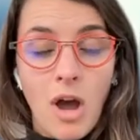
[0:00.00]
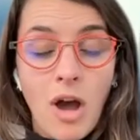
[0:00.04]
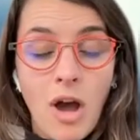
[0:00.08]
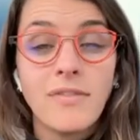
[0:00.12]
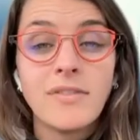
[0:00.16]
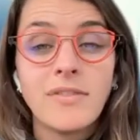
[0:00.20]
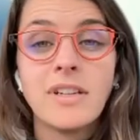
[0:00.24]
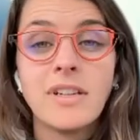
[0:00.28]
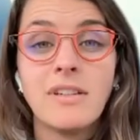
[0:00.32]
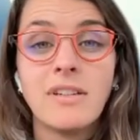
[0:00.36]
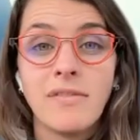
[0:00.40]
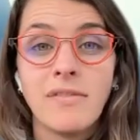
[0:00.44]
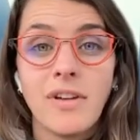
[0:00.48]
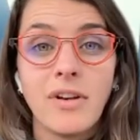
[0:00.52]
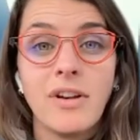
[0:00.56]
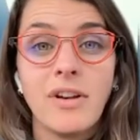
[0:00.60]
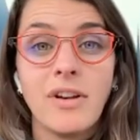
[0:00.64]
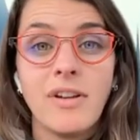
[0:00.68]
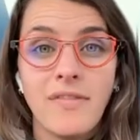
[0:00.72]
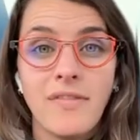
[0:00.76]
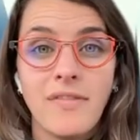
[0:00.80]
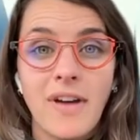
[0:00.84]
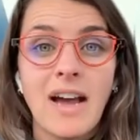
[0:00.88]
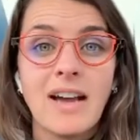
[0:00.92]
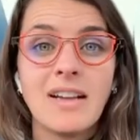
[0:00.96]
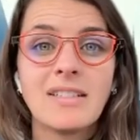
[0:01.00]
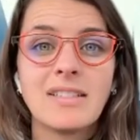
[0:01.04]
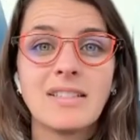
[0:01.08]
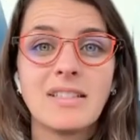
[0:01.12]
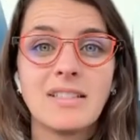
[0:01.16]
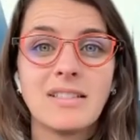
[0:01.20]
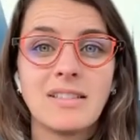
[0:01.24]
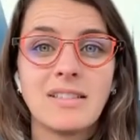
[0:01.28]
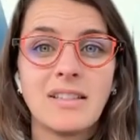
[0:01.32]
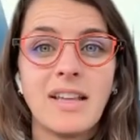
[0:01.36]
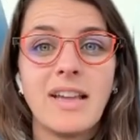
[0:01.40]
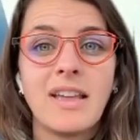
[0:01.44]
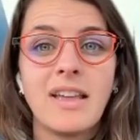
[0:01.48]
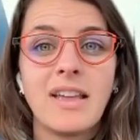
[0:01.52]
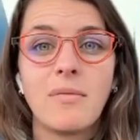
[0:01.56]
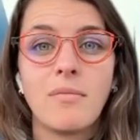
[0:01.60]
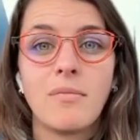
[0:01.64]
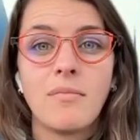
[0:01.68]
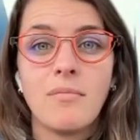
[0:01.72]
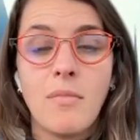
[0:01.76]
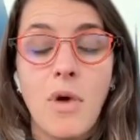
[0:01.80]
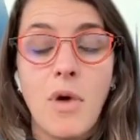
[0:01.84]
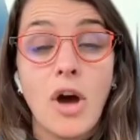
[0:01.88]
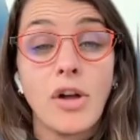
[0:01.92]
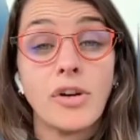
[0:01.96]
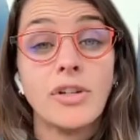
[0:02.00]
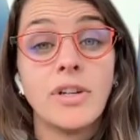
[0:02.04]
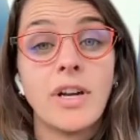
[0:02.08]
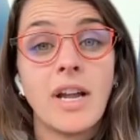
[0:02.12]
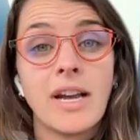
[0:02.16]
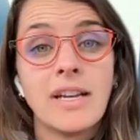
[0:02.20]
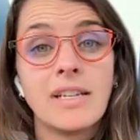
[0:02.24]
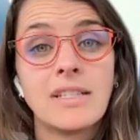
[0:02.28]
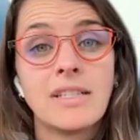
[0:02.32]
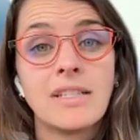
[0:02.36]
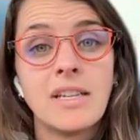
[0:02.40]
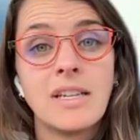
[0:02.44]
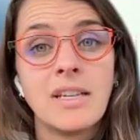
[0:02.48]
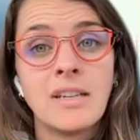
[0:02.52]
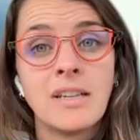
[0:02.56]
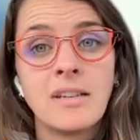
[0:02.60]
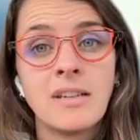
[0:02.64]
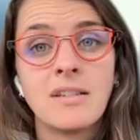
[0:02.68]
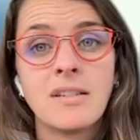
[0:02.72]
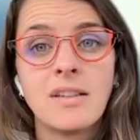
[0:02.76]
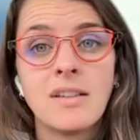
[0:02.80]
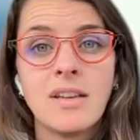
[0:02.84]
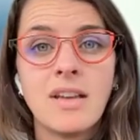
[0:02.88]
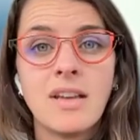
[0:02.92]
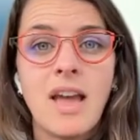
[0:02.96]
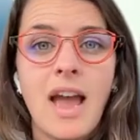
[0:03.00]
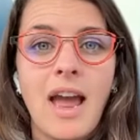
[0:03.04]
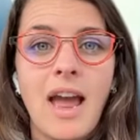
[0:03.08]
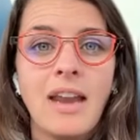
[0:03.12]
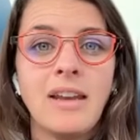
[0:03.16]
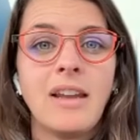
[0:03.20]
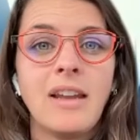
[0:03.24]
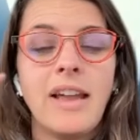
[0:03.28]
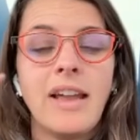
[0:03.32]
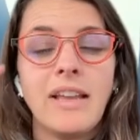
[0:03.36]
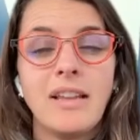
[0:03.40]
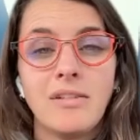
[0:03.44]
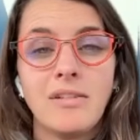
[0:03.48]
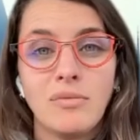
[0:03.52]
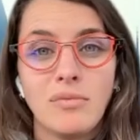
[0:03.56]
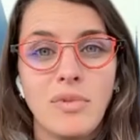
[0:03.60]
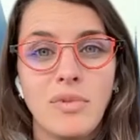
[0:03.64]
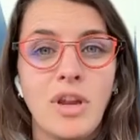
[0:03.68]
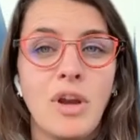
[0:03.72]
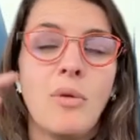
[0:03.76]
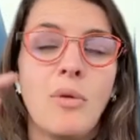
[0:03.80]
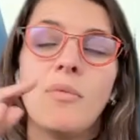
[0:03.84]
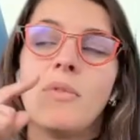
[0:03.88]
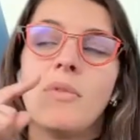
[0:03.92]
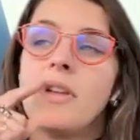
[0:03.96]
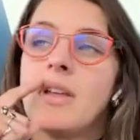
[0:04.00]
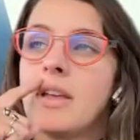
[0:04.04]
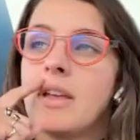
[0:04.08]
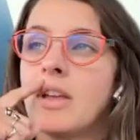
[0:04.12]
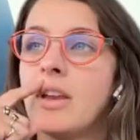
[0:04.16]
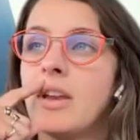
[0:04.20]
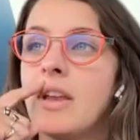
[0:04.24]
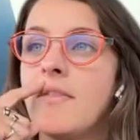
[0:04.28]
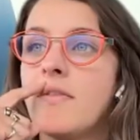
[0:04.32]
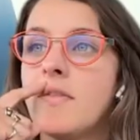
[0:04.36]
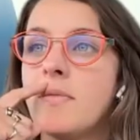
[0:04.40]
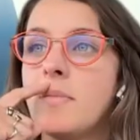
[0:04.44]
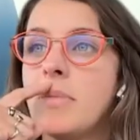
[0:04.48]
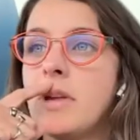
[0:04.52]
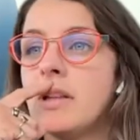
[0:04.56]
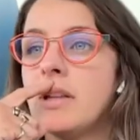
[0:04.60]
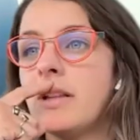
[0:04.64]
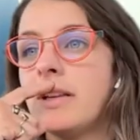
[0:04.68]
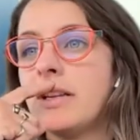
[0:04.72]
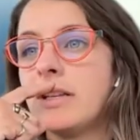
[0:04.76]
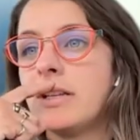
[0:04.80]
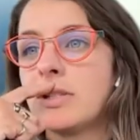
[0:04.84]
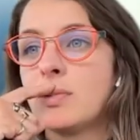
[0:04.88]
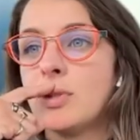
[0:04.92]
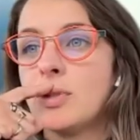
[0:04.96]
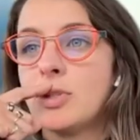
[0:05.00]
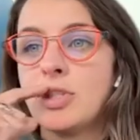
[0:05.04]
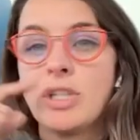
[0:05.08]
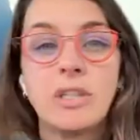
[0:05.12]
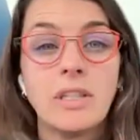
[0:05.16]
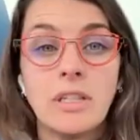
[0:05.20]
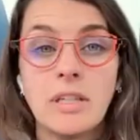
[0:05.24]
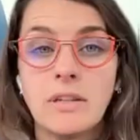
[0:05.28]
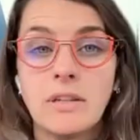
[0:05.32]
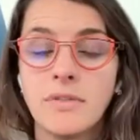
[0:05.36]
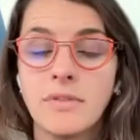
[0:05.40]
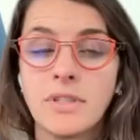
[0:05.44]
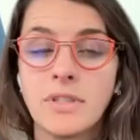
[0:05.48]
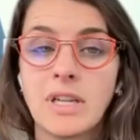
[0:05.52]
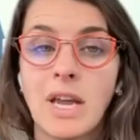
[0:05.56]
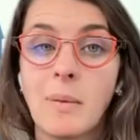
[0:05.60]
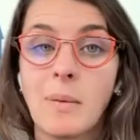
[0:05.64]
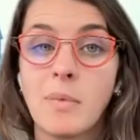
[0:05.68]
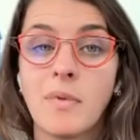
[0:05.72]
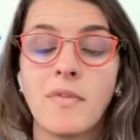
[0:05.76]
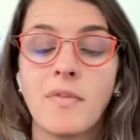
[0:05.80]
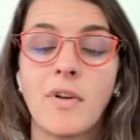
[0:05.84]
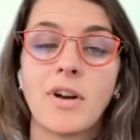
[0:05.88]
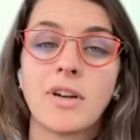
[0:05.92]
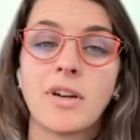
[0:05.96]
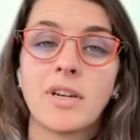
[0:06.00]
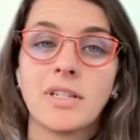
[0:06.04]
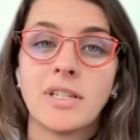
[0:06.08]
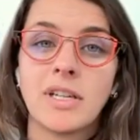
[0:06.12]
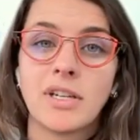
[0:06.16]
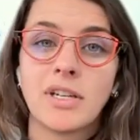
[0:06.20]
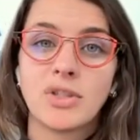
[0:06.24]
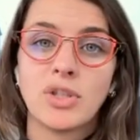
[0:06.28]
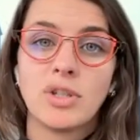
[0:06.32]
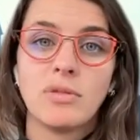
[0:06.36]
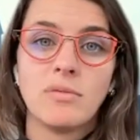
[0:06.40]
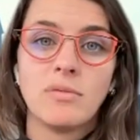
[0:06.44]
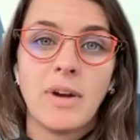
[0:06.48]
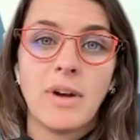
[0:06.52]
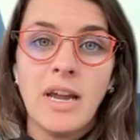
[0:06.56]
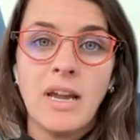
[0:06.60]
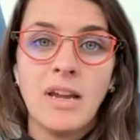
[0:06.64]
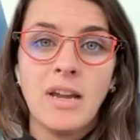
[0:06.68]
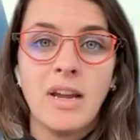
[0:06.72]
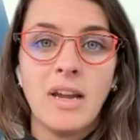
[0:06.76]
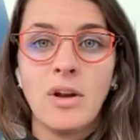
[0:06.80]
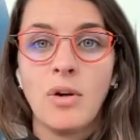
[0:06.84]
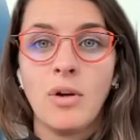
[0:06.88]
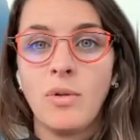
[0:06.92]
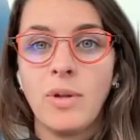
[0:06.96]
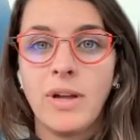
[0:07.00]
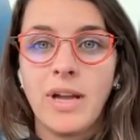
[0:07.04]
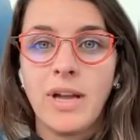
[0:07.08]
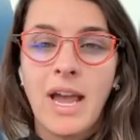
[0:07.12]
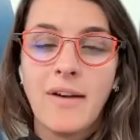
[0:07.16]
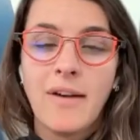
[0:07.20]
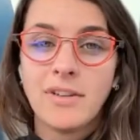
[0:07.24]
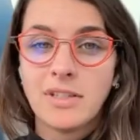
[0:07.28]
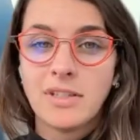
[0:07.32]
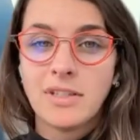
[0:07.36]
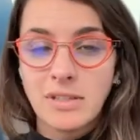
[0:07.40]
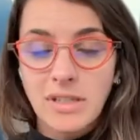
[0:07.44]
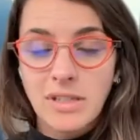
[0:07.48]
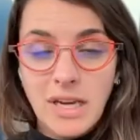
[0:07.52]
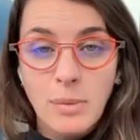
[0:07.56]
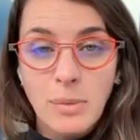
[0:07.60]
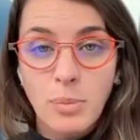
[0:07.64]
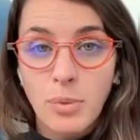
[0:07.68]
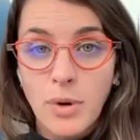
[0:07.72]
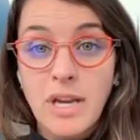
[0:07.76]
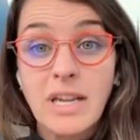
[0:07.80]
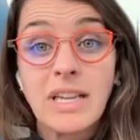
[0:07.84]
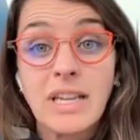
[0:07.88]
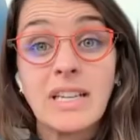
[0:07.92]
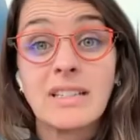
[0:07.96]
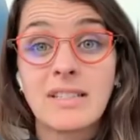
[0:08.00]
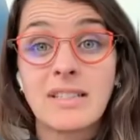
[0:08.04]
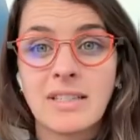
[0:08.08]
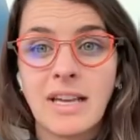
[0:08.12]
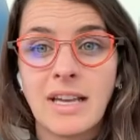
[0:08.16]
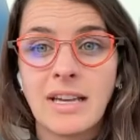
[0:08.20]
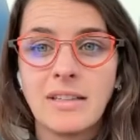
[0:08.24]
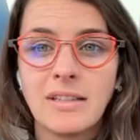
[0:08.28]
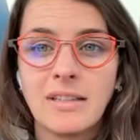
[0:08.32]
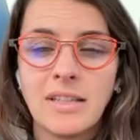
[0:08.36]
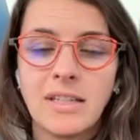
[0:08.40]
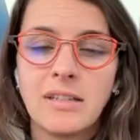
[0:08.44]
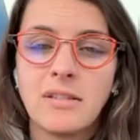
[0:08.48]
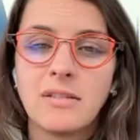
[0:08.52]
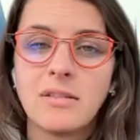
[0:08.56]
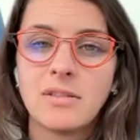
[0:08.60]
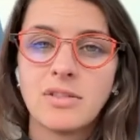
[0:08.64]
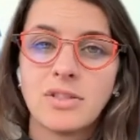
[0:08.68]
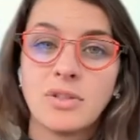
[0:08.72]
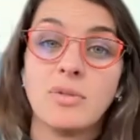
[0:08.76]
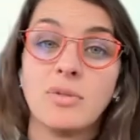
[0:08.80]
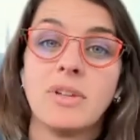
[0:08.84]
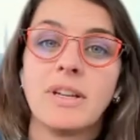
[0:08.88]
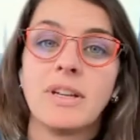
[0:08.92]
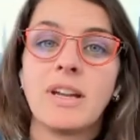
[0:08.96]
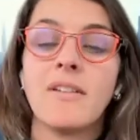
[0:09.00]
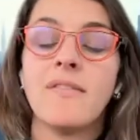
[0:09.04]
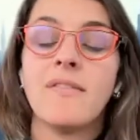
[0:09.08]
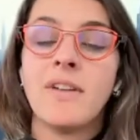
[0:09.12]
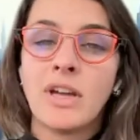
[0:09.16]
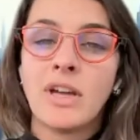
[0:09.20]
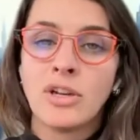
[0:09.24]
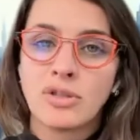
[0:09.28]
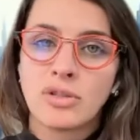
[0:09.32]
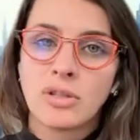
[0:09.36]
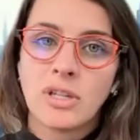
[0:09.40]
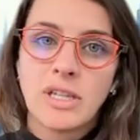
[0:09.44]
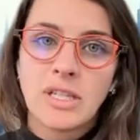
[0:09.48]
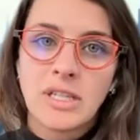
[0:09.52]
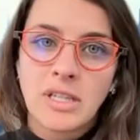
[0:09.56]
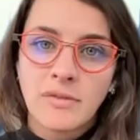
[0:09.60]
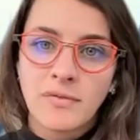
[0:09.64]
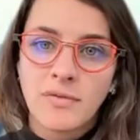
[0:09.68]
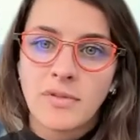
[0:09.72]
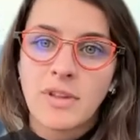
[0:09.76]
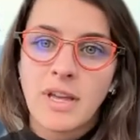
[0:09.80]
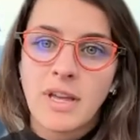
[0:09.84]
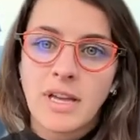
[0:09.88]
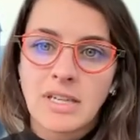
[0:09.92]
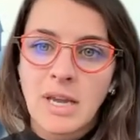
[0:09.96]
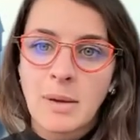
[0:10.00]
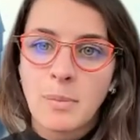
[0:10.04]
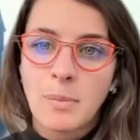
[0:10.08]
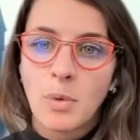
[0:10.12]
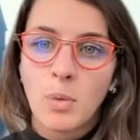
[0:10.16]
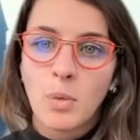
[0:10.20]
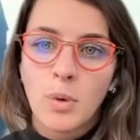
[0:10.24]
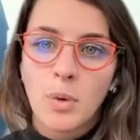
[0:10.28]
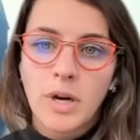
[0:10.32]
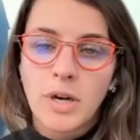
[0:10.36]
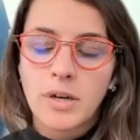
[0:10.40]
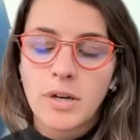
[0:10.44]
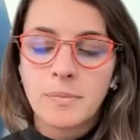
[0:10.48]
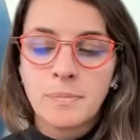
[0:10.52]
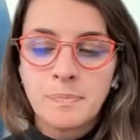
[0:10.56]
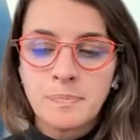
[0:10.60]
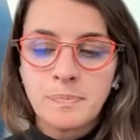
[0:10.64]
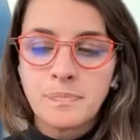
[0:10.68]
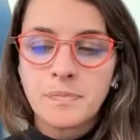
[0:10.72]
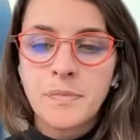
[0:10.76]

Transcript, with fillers: often and very fast is like modernizing and like you know it can even be like switching to different type of architecture right and only having to like break it slightly so like evangelizing for that type of work